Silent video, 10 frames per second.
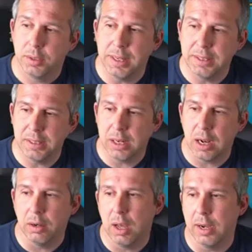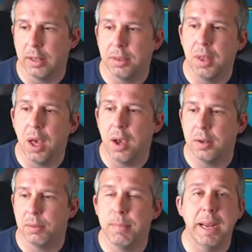So this is kind of like the
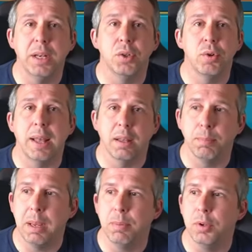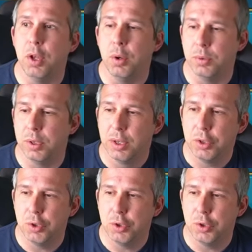third main strat that people use.